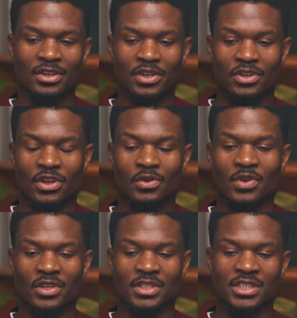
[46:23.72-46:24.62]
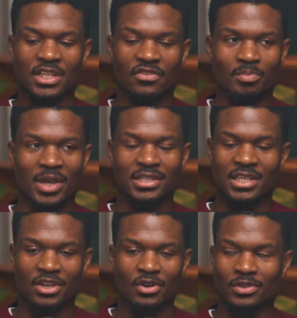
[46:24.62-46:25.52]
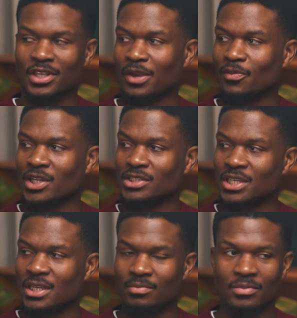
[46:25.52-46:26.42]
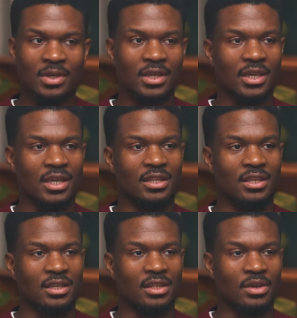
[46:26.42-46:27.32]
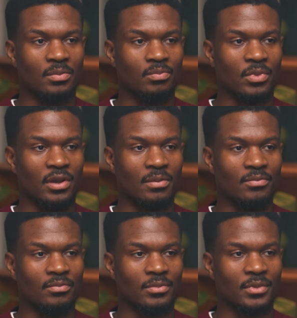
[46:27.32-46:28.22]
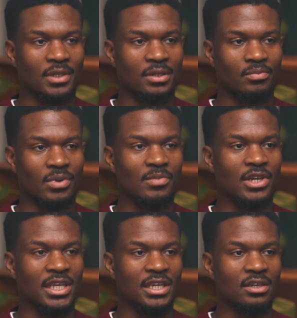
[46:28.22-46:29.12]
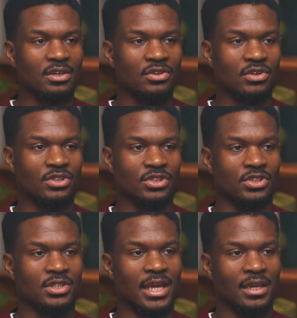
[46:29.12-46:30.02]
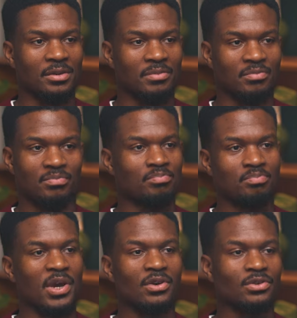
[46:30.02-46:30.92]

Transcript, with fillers: you know, instead of betting on like one team in the Premier League, you can just like bet